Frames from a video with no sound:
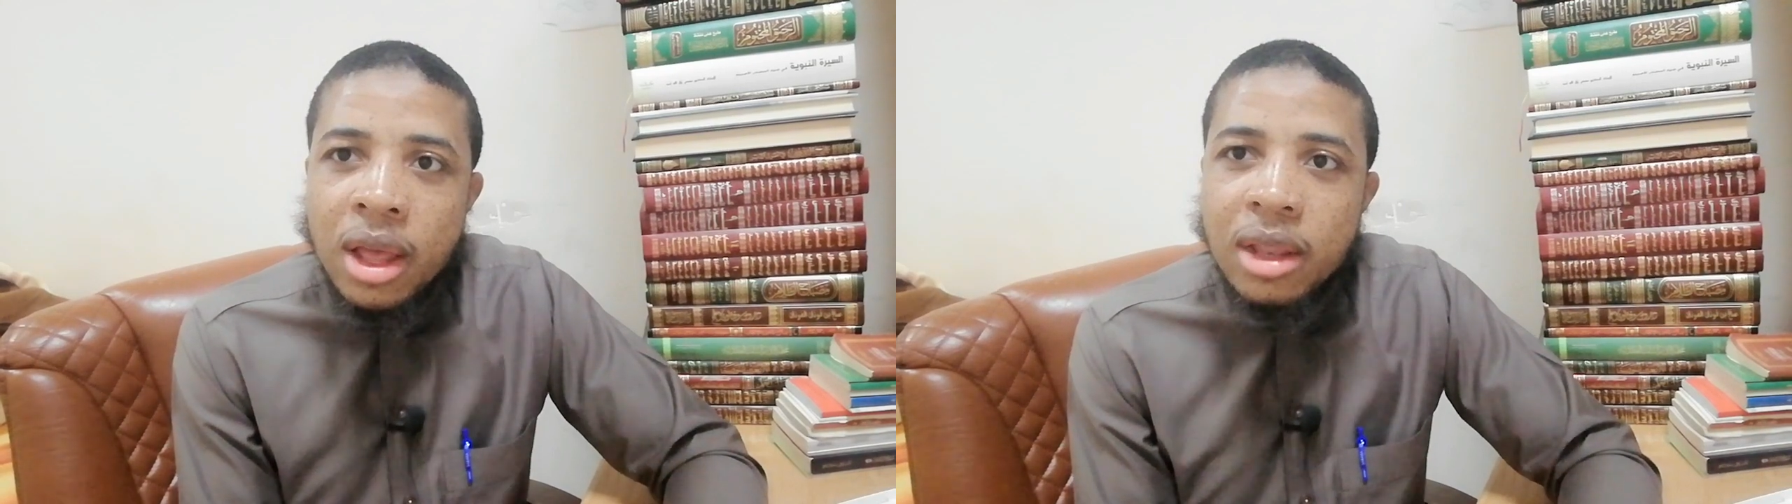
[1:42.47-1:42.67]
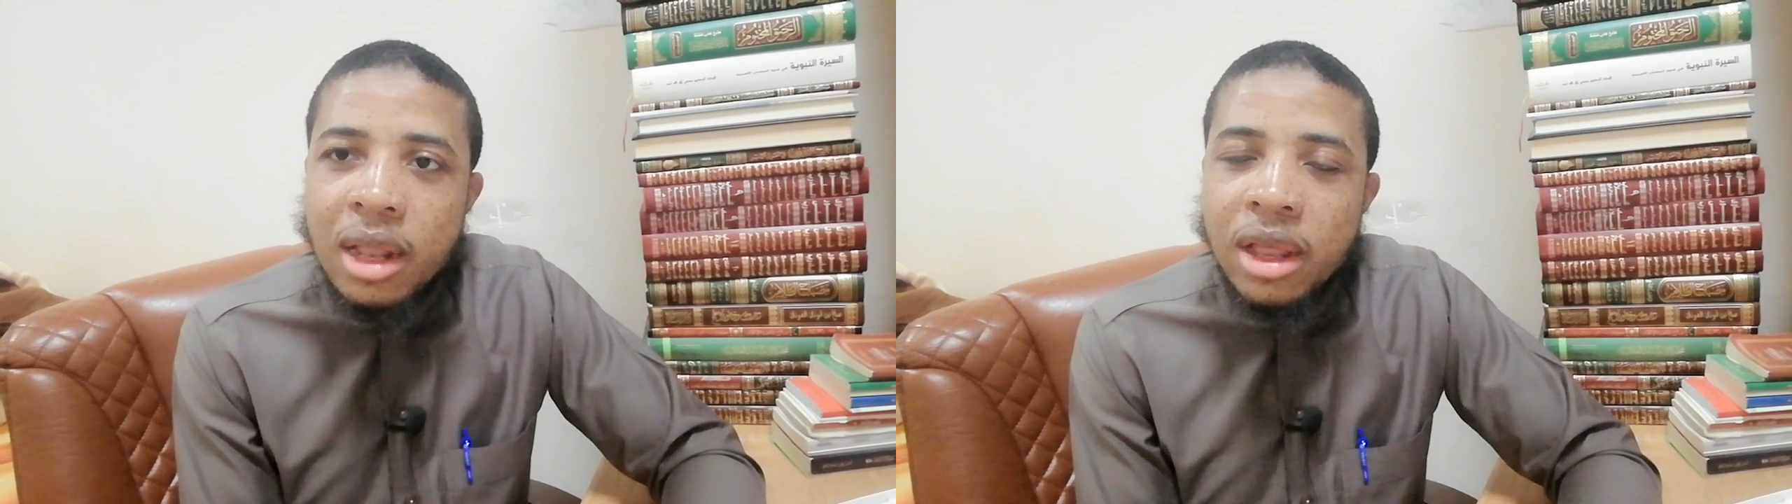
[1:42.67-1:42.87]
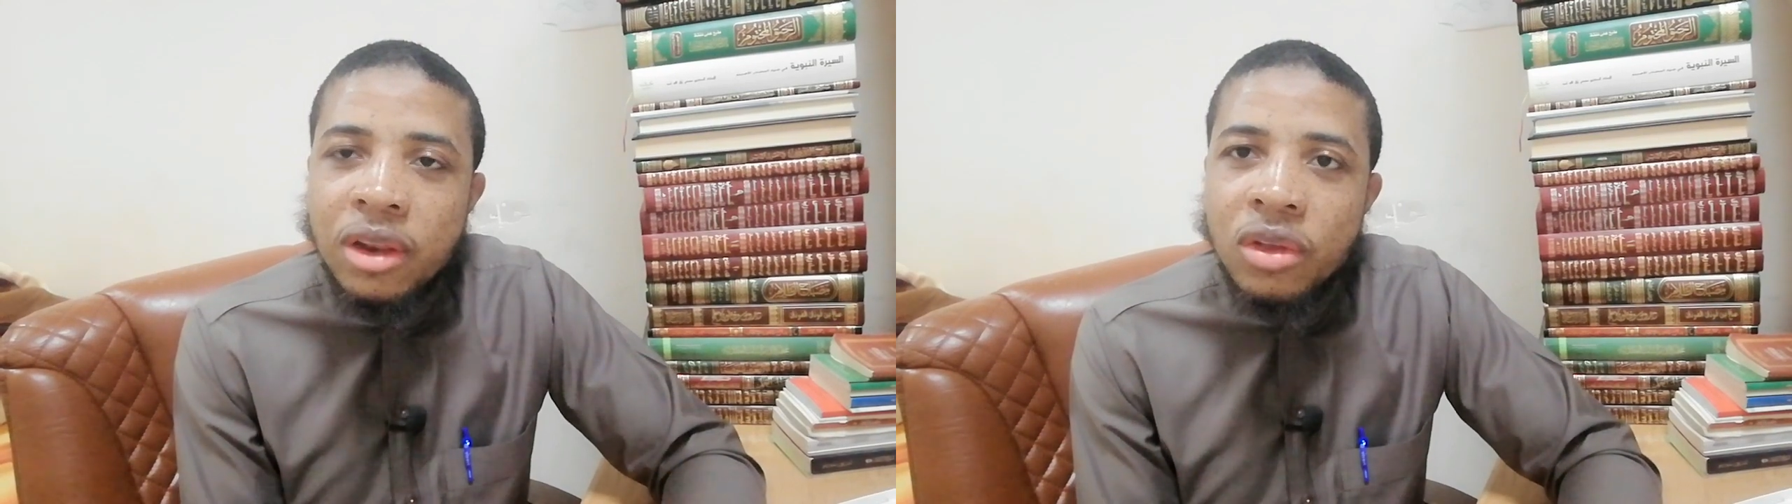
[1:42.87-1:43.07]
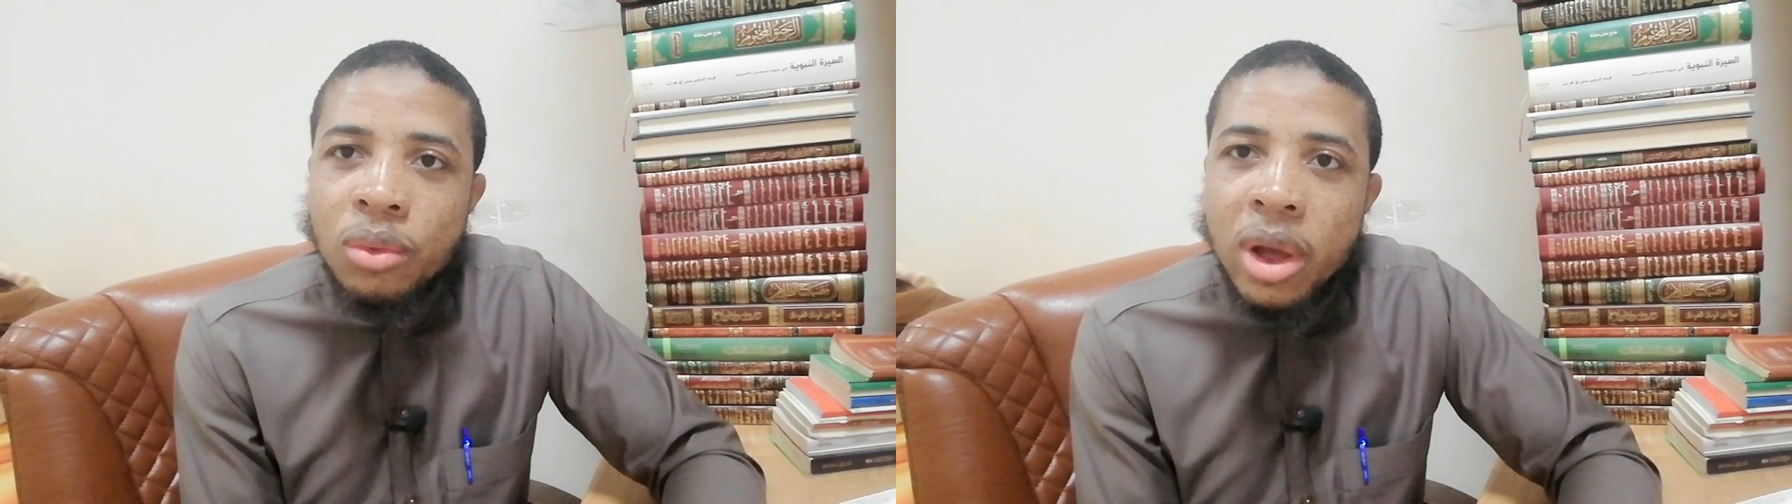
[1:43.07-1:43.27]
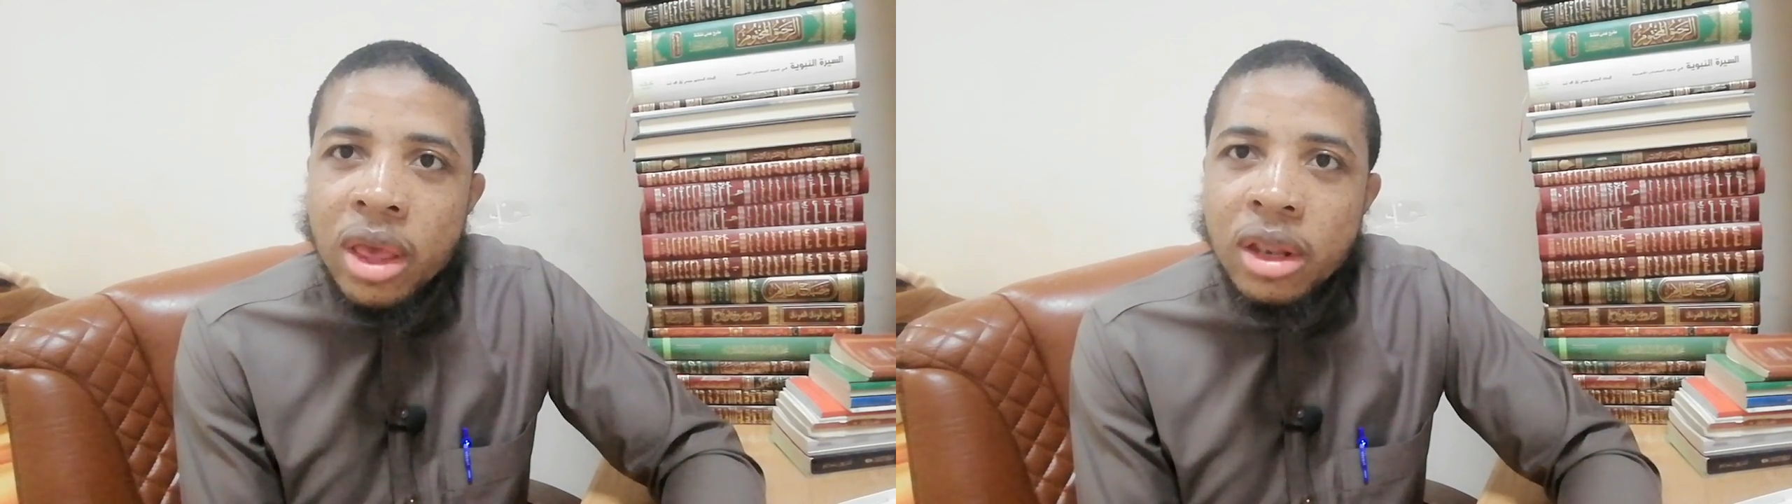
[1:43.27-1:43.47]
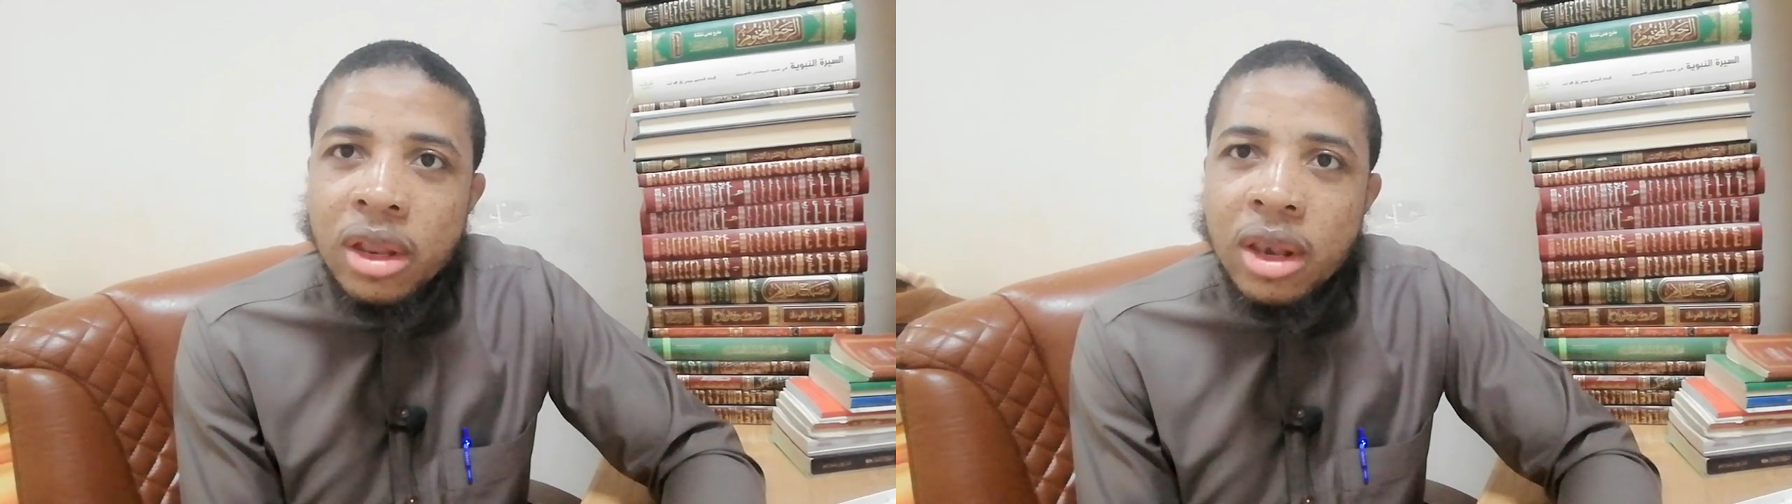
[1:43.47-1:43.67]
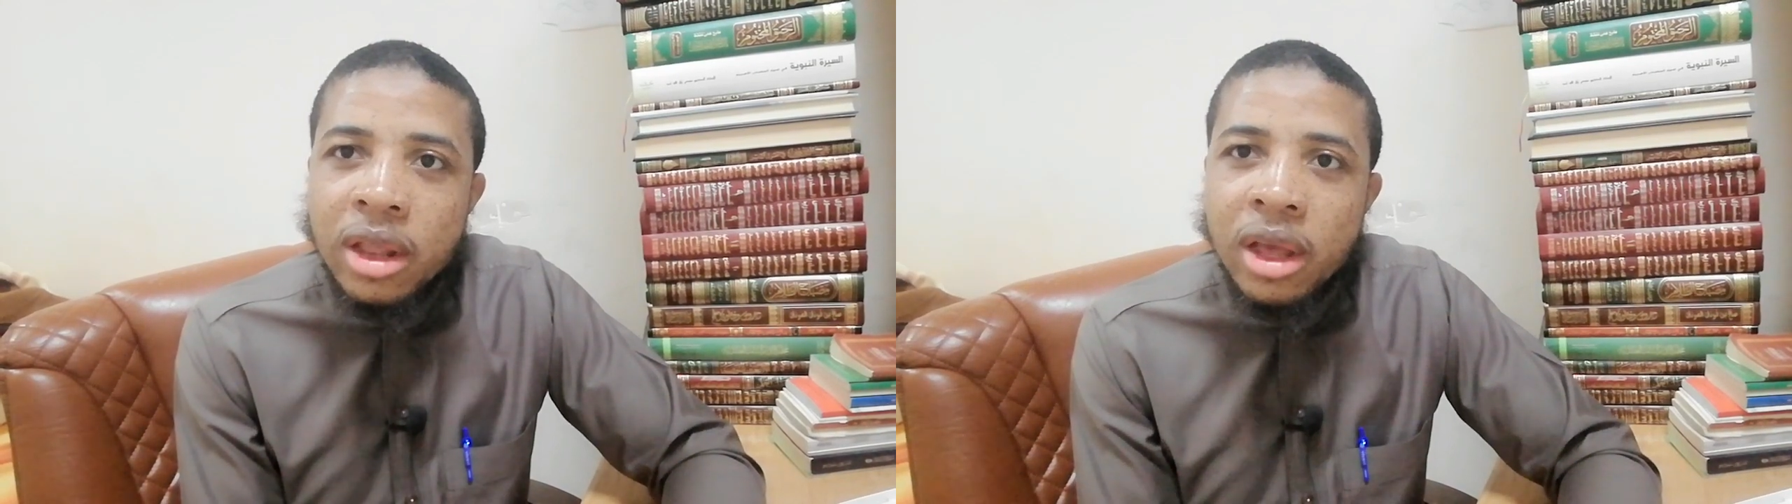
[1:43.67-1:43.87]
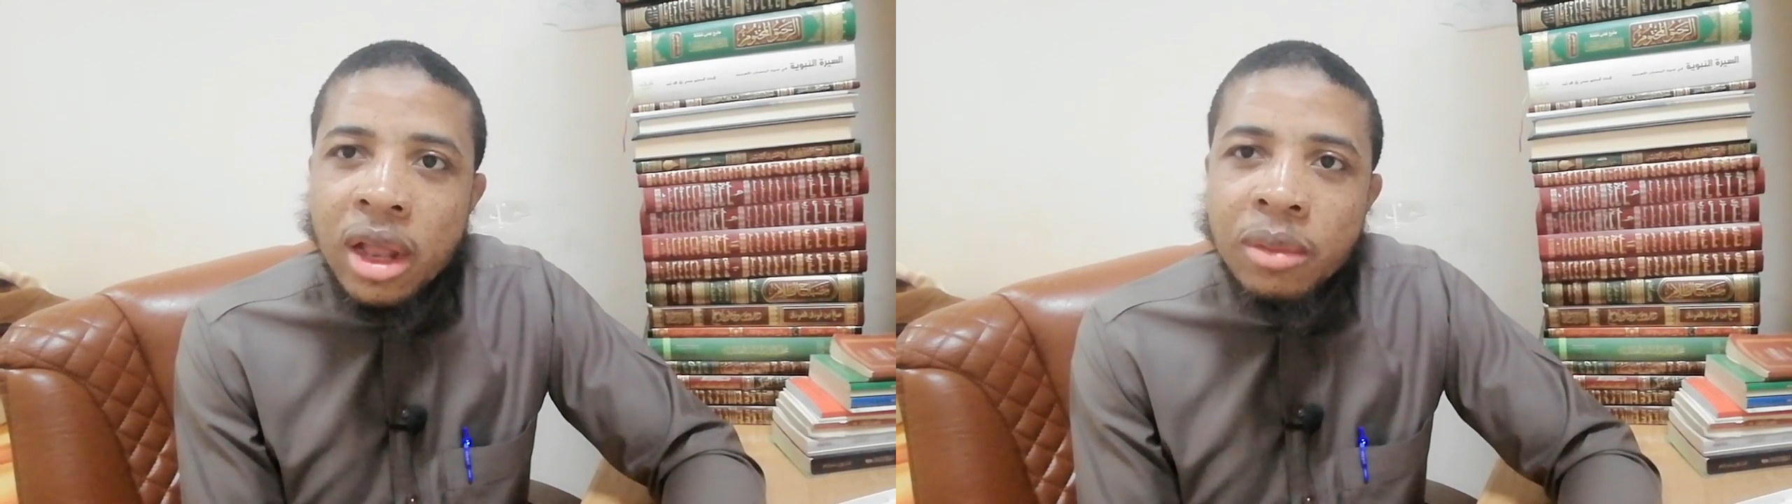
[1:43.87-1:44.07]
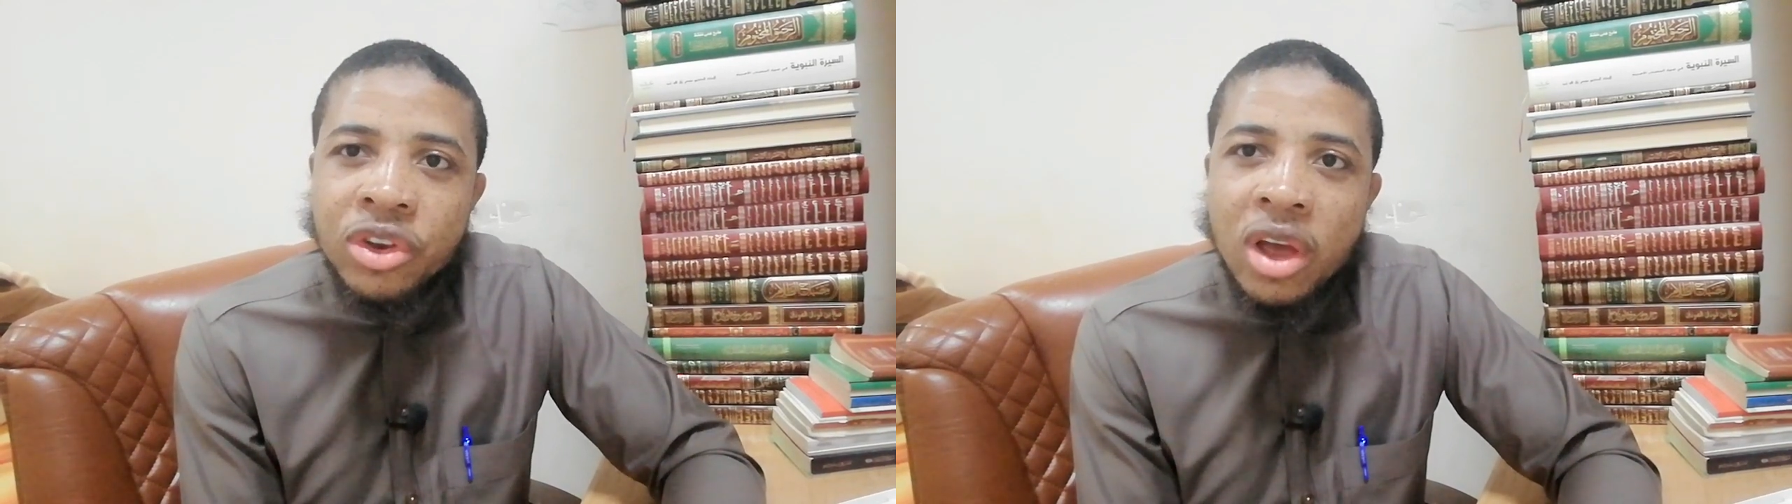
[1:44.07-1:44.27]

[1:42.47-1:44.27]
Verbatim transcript: that the reason why he declared the Kalima